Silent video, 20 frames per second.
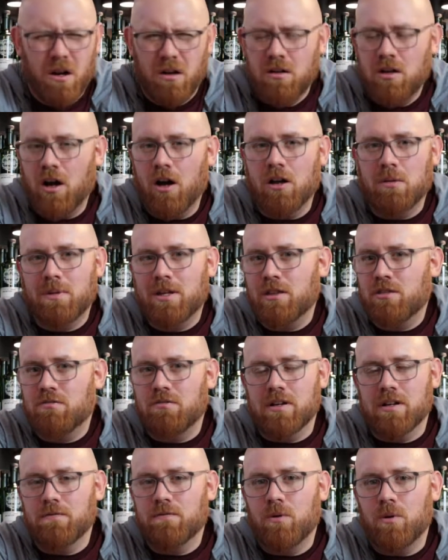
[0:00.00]
gotta be
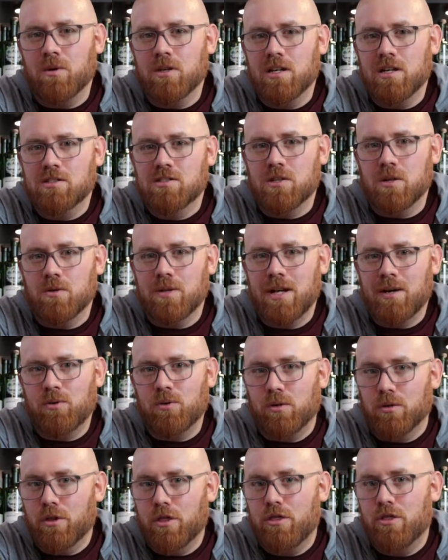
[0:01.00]
3 or 4 years ago now
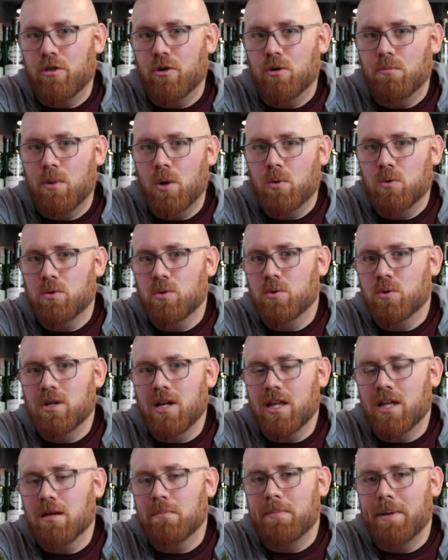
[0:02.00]
called
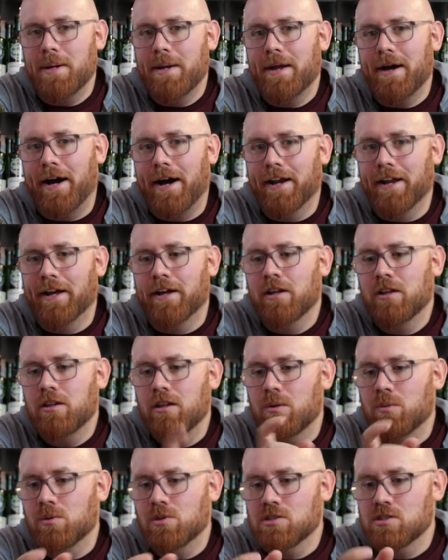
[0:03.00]
Thermonuclear Banana.
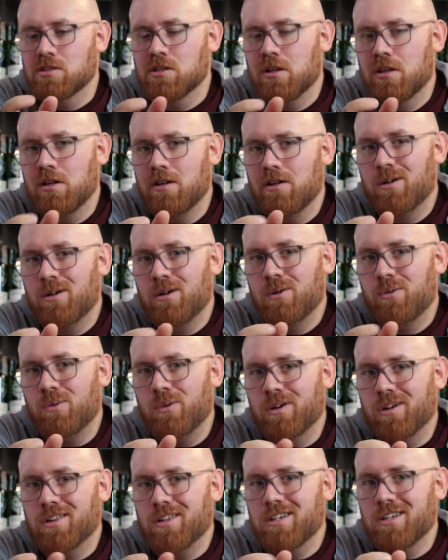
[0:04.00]
That was
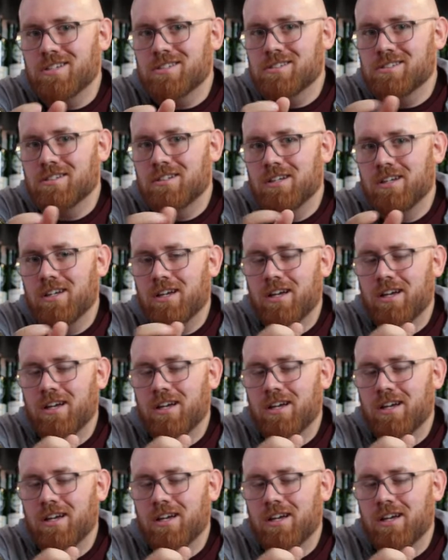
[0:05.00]
one of these.